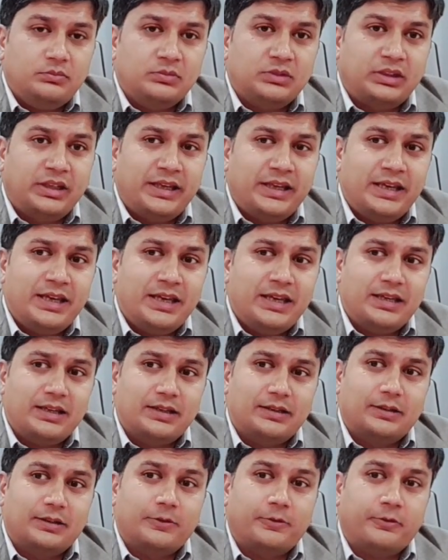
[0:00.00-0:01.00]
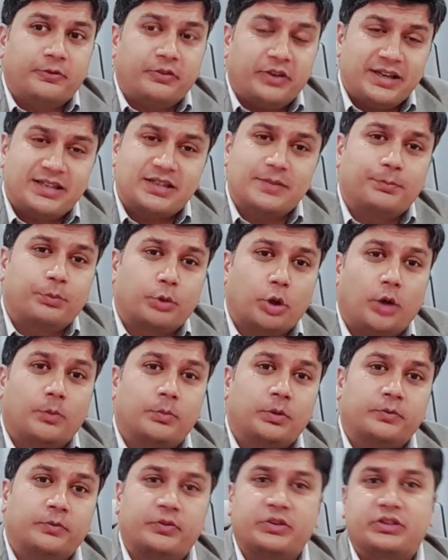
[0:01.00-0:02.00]
they face a
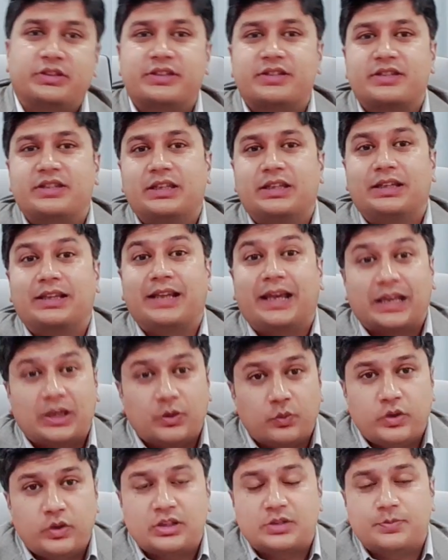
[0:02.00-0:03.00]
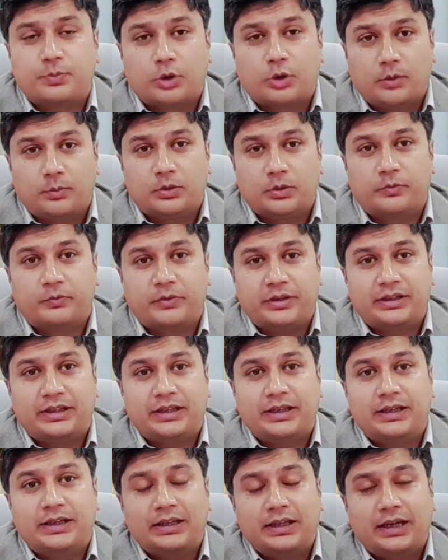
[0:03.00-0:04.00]
problem which is the language problem when
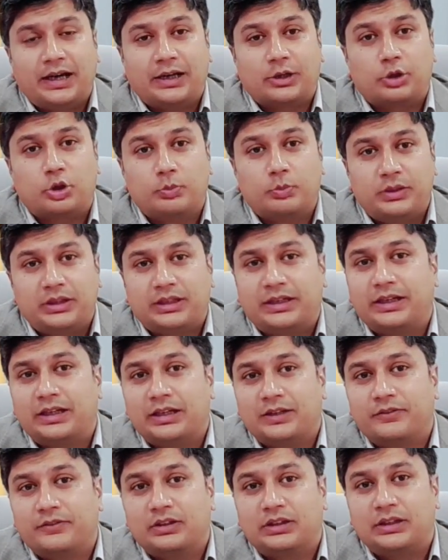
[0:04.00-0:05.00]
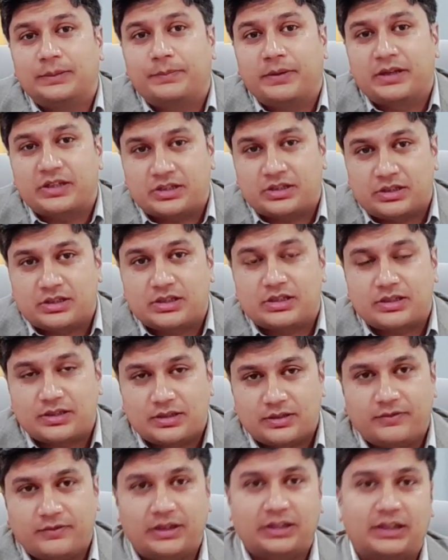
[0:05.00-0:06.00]
they are communicating with the patients
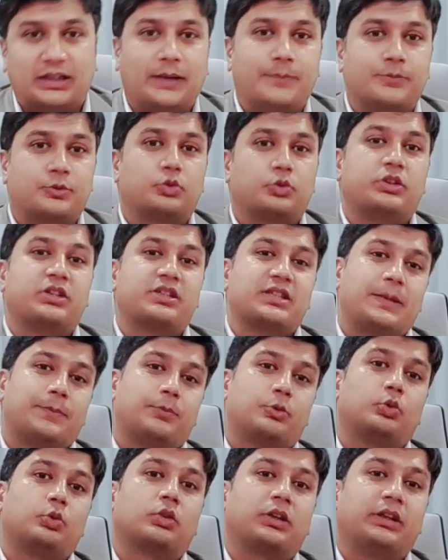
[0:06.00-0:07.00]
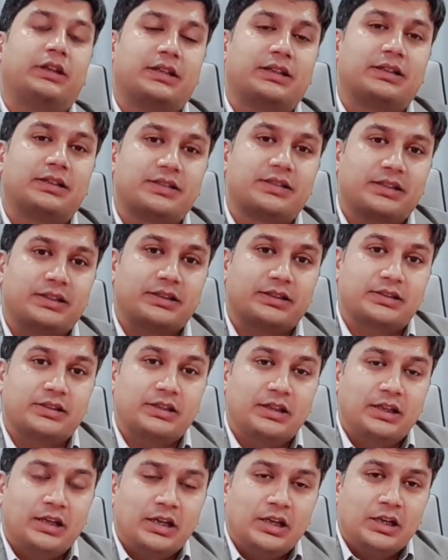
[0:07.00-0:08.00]
when it comes to the step two clinical skills.
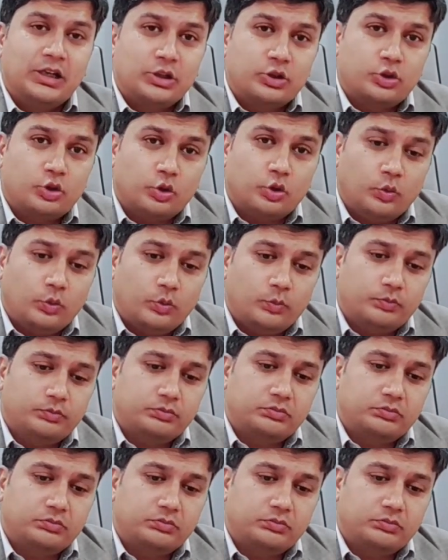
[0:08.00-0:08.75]
So